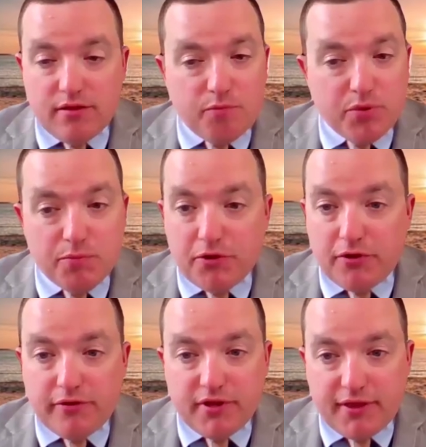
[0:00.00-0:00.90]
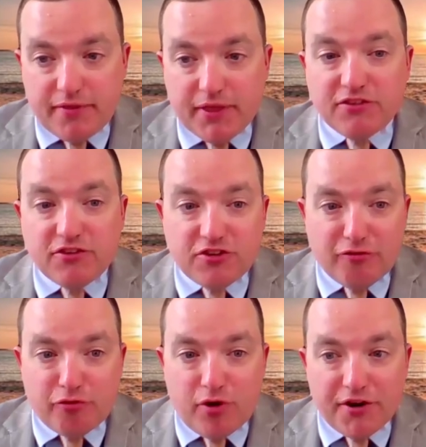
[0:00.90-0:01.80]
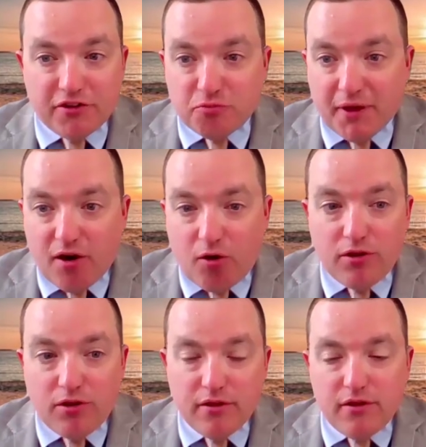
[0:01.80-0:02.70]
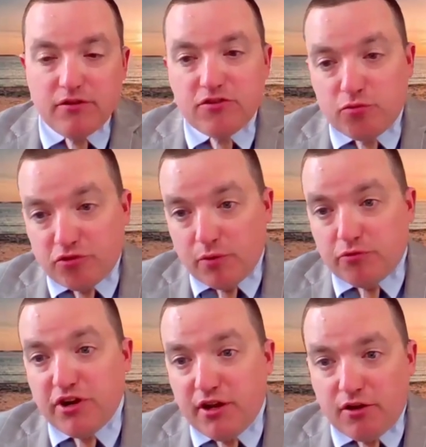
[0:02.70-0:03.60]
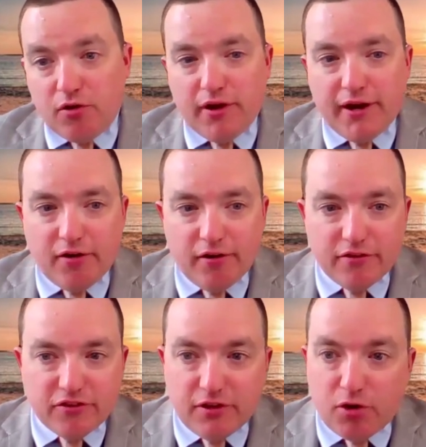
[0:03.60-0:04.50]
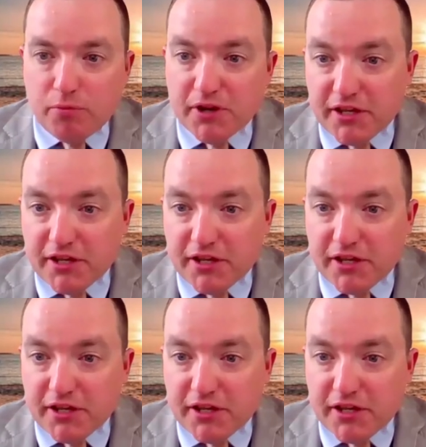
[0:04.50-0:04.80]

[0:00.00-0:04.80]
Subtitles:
people, that's a tough one to spell. Subscription and lawyer is a little bit